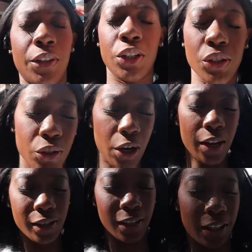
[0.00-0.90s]
fingers
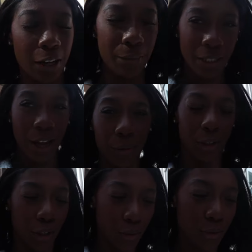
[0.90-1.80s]
crossed it comes out
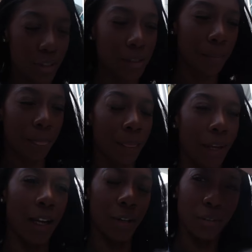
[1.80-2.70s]
cute.
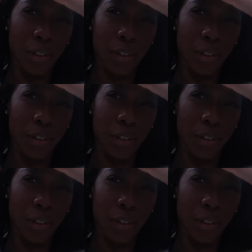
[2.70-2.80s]
I don't